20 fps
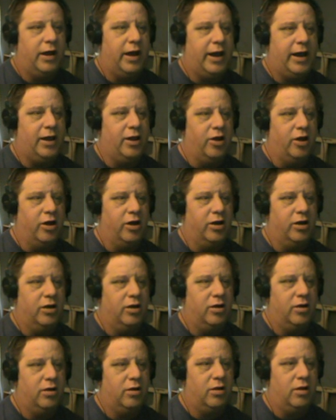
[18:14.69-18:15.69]
Hey, look.
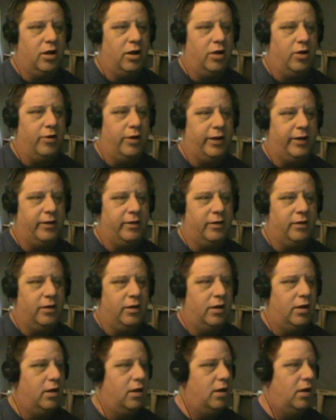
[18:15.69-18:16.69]
I'm going...
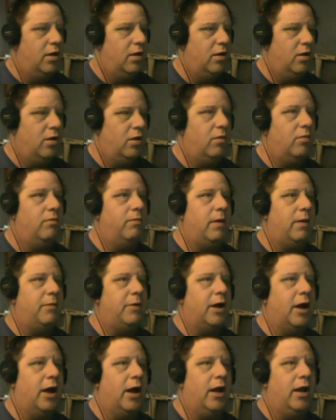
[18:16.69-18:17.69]
Oh,
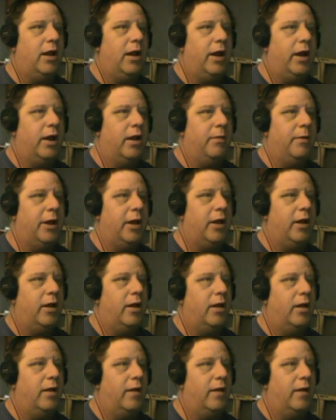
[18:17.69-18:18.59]
maybe not. Hang on a minute.